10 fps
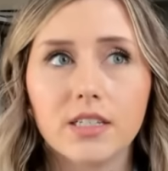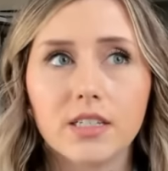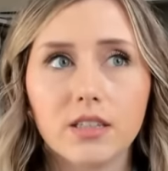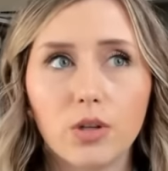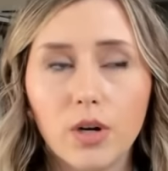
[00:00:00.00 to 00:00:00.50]

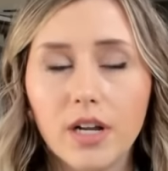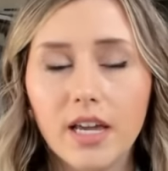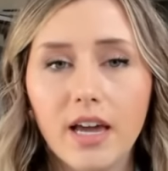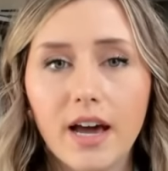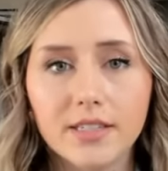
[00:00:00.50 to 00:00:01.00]
is
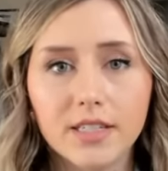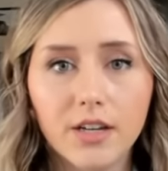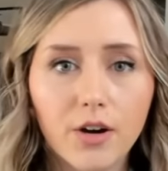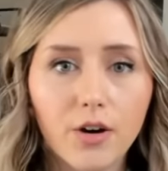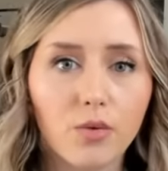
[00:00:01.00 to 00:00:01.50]
learning
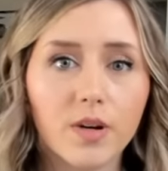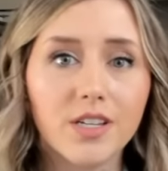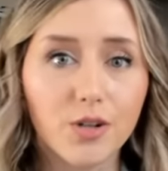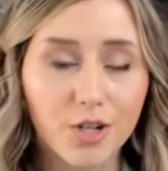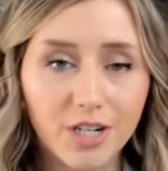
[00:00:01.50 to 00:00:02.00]
SEO,
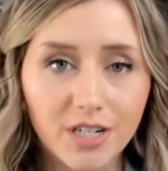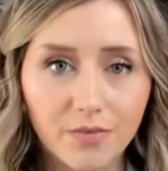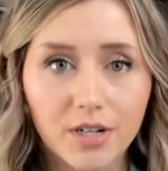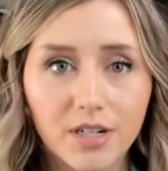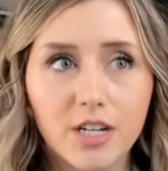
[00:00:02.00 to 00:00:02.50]
researching
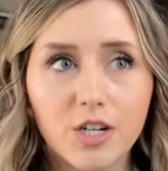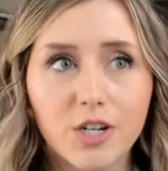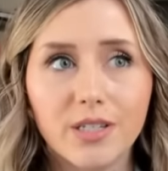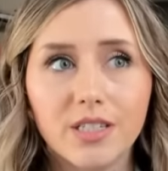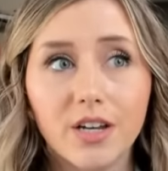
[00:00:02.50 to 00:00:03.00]
different
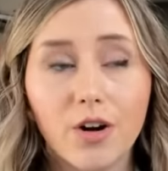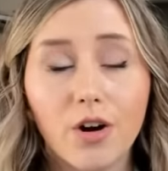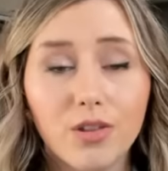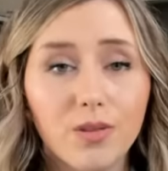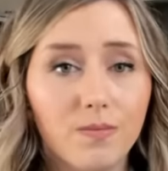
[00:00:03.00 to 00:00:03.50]
niches. There
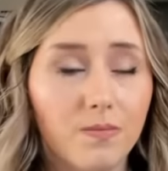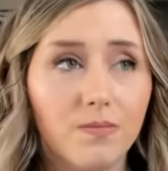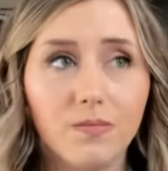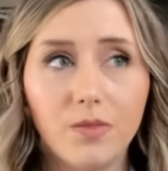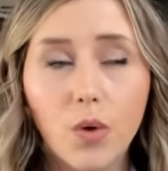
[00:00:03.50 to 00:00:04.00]
are
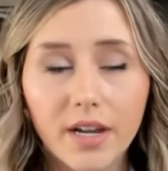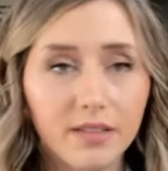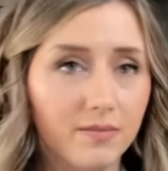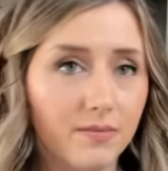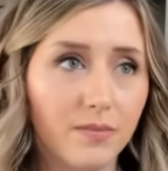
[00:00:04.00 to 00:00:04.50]

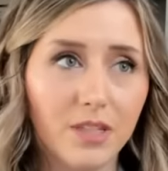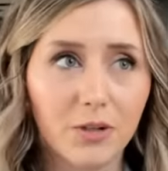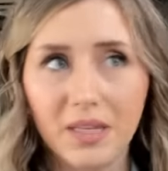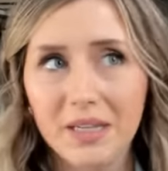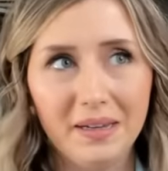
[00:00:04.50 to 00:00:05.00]
quite
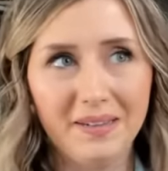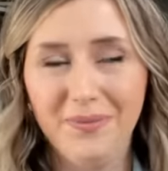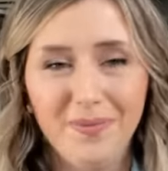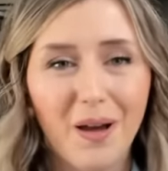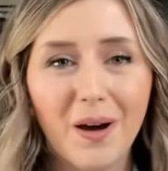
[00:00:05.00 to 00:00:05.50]
literally
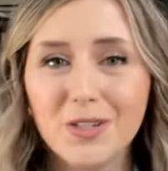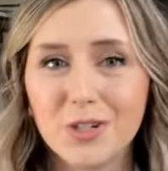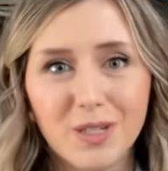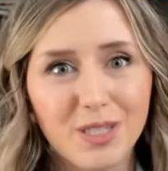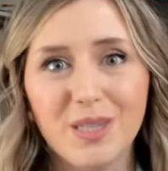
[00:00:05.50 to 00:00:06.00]
like
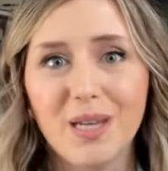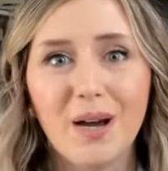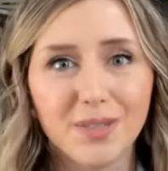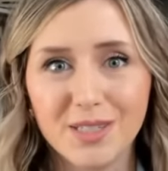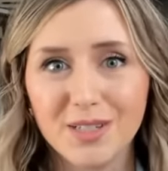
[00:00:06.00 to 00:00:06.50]
hundreds to
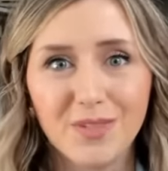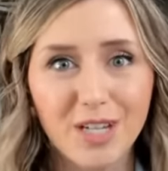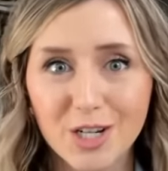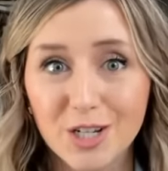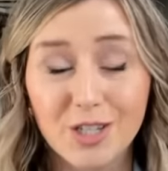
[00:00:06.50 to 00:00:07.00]
thousands of
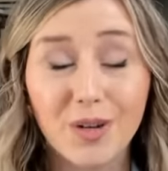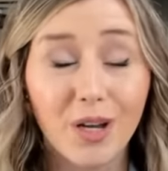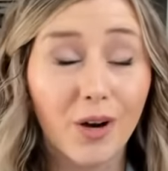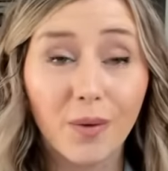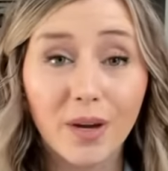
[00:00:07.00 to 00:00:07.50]
niches you
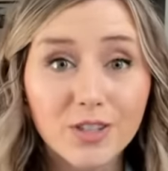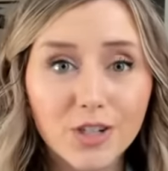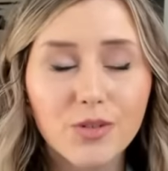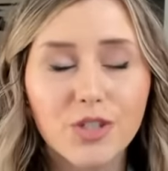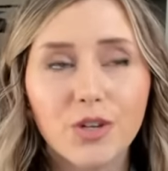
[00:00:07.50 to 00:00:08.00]
can go
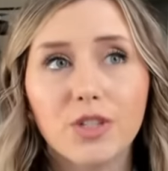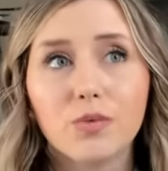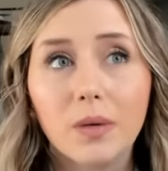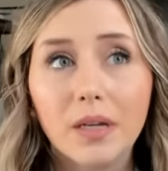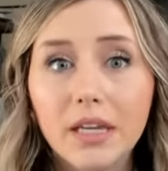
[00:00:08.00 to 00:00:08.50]
into. So
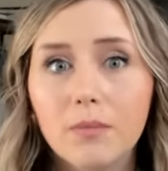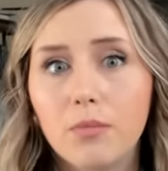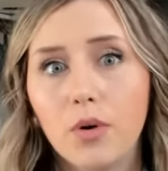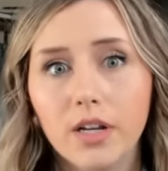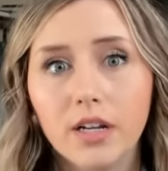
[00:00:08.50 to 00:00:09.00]
it's really
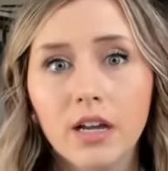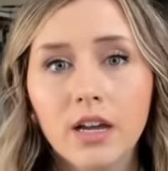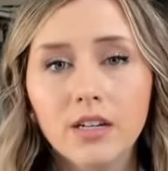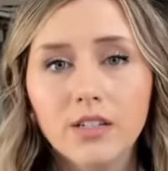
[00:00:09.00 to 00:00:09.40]
important